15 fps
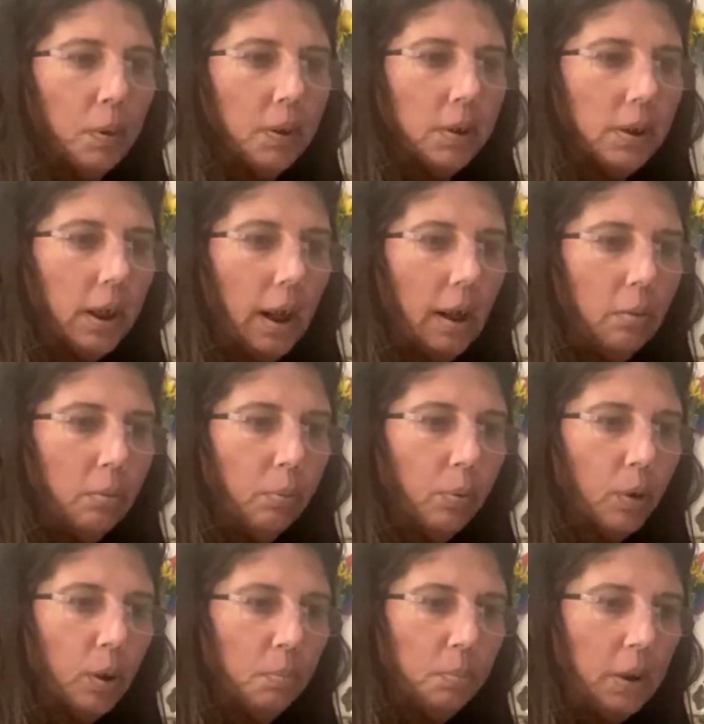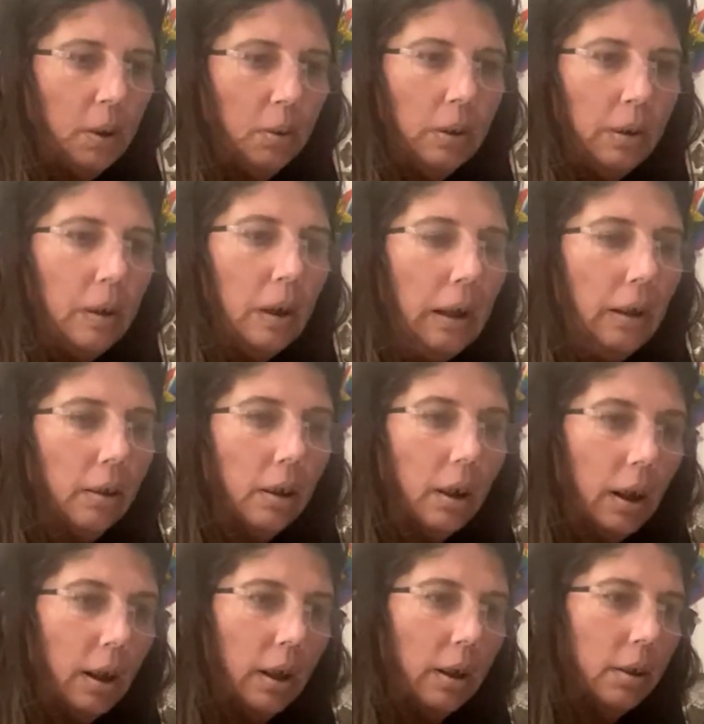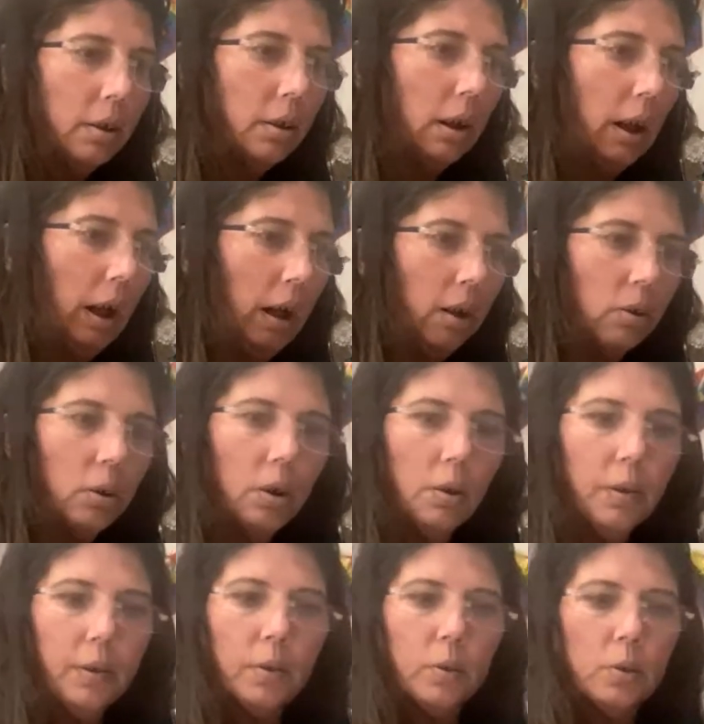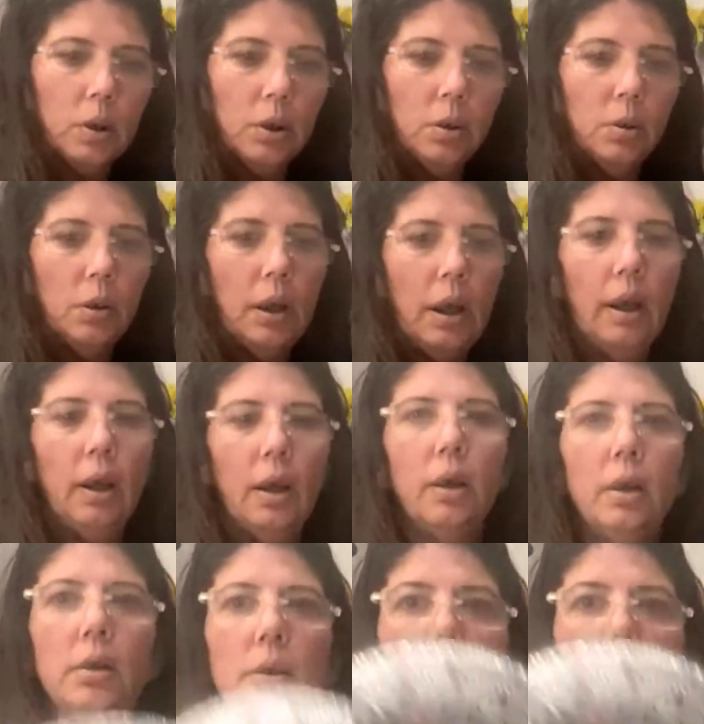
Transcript: side for me, and then I'll go through and